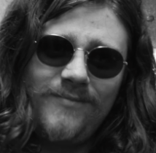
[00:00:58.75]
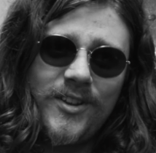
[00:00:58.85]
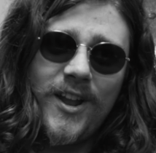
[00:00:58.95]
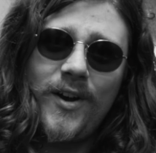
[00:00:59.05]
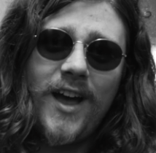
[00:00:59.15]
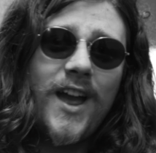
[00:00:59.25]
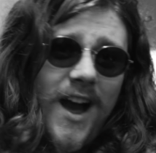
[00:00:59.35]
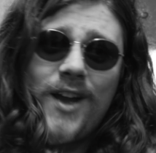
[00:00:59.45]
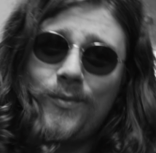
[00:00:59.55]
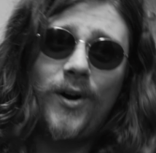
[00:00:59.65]
You know, and I,
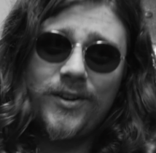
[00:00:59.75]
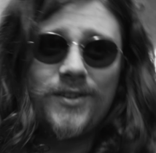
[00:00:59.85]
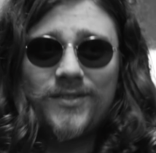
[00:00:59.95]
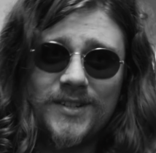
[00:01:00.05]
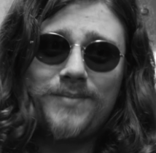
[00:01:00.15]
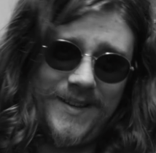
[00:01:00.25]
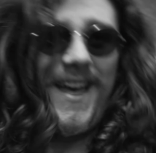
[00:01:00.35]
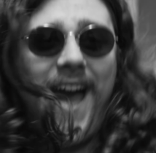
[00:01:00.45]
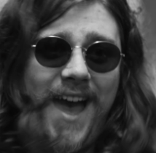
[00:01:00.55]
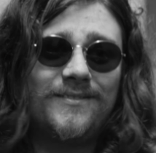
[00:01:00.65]
I want you to be
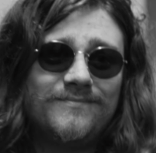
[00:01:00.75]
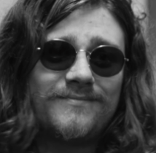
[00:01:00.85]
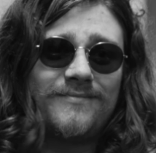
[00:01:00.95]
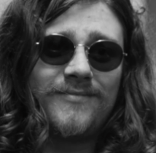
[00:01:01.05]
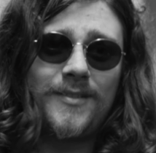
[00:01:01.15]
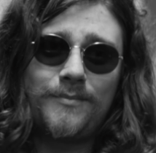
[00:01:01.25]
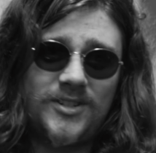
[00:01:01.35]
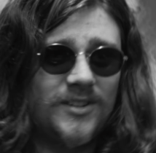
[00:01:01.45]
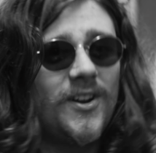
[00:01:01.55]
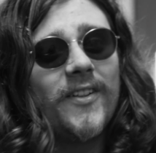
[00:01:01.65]
there,
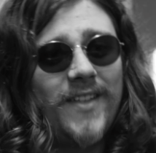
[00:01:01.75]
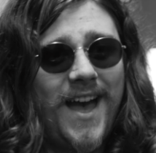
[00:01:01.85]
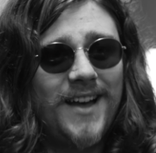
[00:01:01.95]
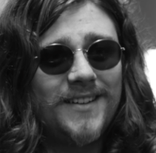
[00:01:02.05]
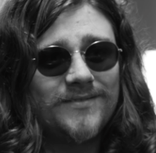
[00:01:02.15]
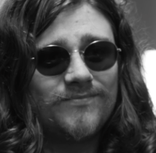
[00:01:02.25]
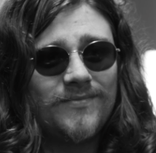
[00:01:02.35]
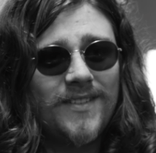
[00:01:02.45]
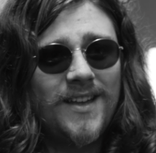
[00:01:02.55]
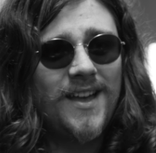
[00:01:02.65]
but you're not there.
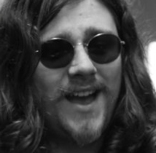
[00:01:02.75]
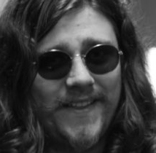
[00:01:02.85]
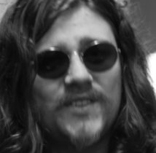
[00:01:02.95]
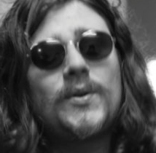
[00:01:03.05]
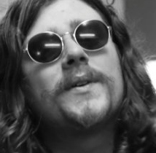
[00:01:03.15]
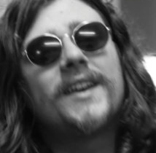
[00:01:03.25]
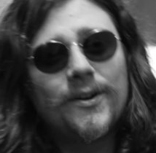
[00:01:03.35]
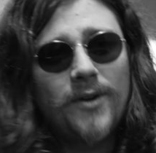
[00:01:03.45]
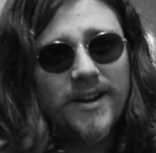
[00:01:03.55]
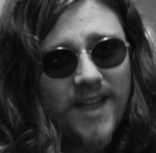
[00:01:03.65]
And that's why we're here right